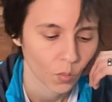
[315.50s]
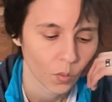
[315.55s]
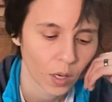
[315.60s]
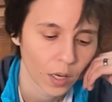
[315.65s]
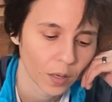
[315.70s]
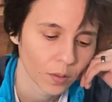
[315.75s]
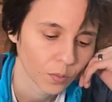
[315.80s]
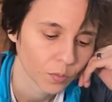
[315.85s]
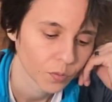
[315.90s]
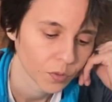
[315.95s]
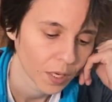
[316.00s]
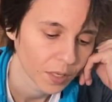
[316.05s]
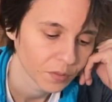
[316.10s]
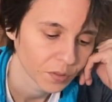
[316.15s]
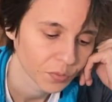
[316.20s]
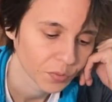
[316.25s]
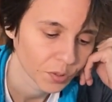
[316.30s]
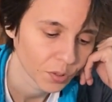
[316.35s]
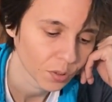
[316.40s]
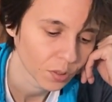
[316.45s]
Wow, five
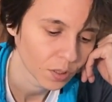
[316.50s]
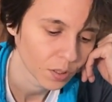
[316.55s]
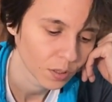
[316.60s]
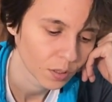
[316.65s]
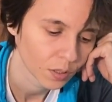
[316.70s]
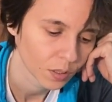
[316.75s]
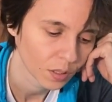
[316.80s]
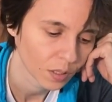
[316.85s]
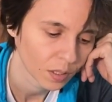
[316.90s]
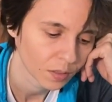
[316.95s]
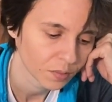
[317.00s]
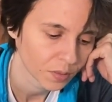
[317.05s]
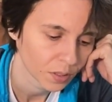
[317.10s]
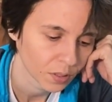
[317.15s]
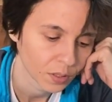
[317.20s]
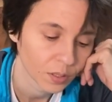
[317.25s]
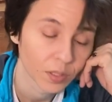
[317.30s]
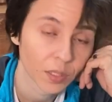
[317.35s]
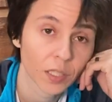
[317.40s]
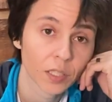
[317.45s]
of swords, the
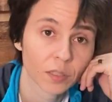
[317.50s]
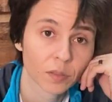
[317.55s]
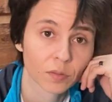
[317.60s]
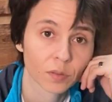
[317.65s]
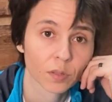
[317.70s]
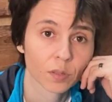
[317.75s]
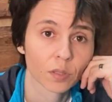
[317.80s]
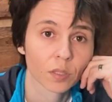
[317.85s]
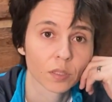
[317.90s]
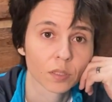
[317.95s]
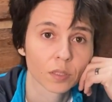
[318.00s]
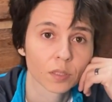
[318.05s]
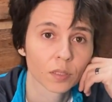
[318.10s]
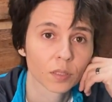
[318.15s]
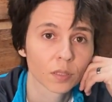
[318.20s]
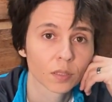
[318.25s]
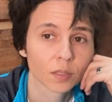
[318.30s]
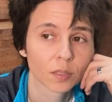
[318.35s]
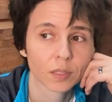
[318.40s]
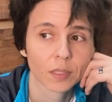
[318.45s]
lovers, the eight of
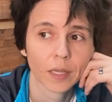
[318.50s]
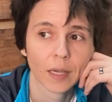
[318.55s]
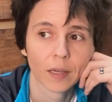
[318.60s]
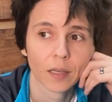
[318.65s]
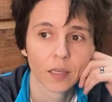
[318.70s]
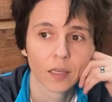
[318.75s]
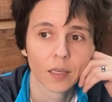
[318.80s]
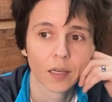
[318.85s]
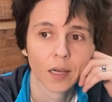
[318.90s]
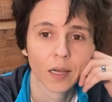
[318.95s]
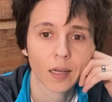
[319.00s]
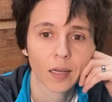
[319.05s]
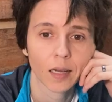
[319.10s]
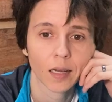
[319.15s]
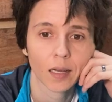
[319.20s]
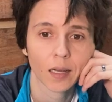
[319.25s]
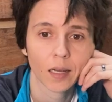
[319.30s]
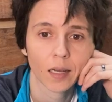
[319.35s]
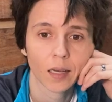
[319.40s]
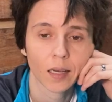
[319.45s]
swords.
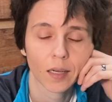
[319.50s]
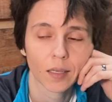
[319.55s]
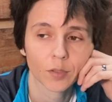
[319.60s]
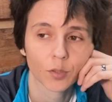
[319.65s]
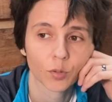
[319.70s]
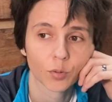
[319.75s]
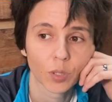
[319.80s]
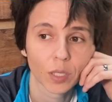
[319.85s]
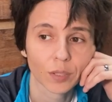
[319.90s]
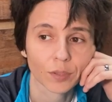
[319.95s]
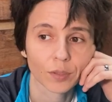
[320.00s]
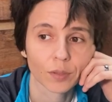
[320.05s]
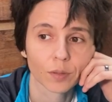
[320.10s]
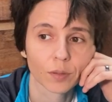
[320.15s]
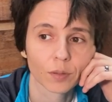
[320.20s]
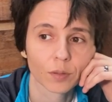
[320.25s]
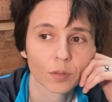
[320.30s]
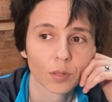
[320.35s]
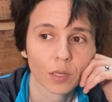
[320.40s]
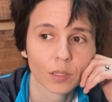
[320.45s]
Yeah,
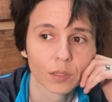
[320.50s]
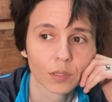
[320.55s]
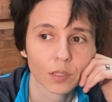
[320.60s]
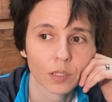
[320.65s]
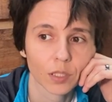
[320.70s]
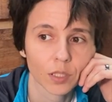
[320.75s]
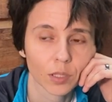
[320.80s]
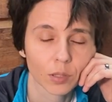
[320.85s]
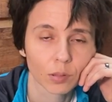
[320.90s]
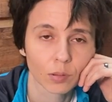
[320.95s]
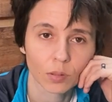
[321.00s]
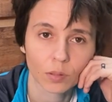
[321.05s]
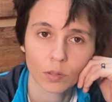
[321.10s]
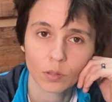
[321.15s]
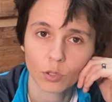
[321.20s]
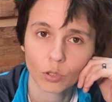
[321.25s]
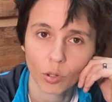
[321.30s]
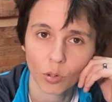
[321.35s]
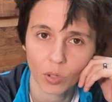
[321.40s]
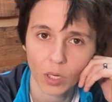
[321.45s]
trust issues
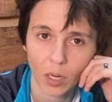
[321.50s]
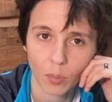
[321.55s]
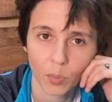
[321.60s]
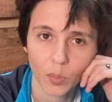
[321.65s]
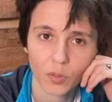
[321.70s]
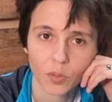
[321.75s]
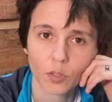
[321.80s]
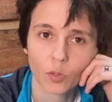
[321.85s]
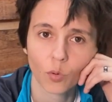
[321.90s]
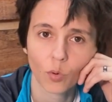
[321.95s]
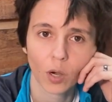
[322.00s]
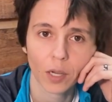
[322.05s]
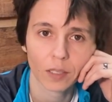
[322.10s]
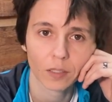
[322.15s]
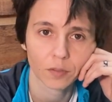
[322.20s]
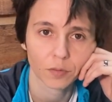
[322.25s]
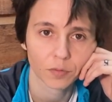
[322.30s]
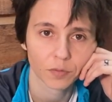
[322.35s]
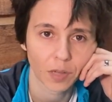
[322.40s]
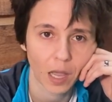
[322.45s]
showed up
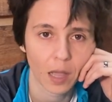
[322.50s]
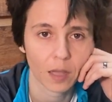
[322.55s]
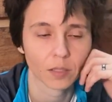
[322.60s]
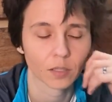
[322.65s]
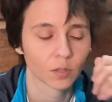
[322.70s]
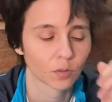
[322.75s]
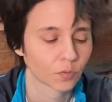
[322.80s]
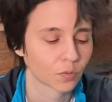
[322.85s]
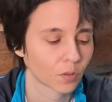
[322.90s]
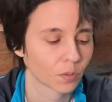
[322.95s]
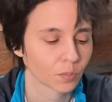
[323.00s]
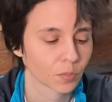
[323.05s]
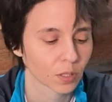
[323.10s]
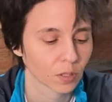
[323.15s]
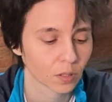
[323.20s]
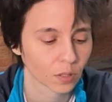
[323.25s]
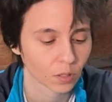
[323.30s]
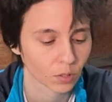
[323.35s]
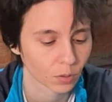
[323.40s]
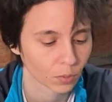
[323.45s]
quite fast from
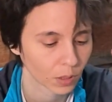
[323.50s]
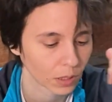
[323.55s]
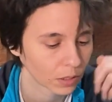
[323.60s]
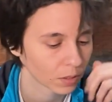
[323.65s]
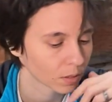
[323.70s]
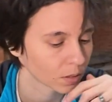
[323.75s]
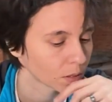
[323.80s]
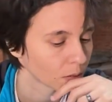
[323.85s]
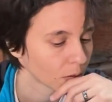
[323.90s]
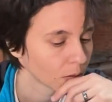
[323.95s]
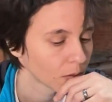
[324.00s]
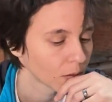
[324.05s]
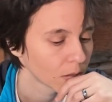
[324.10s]
this situation.